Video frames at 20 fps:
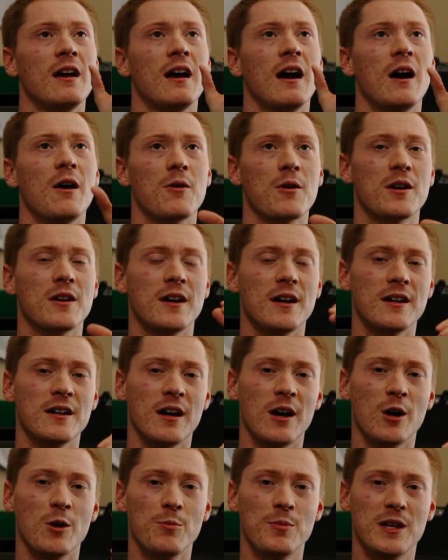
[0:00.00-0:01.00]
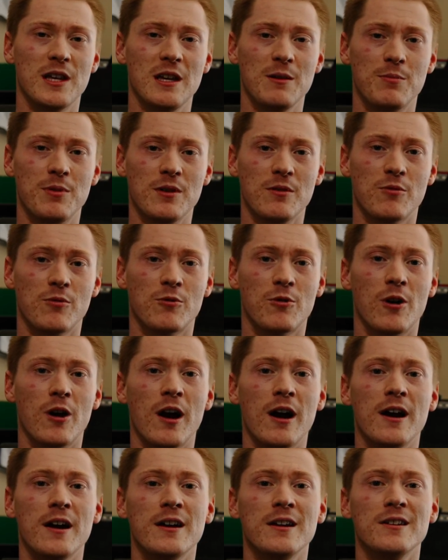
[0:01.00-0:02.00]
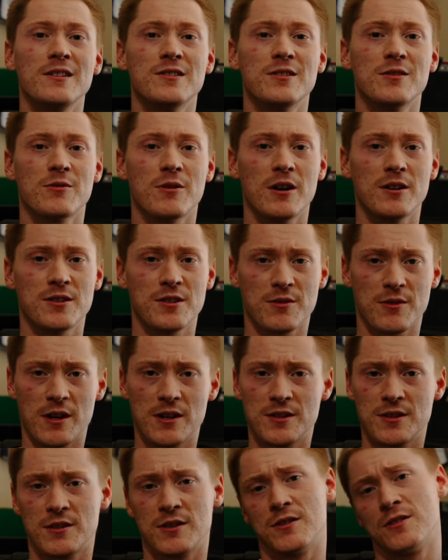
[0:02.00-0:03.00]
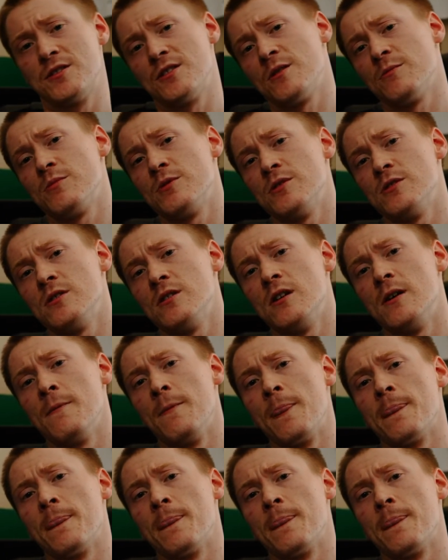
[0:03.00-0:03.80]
how can I help keep it rising, rising, rising, his jumper,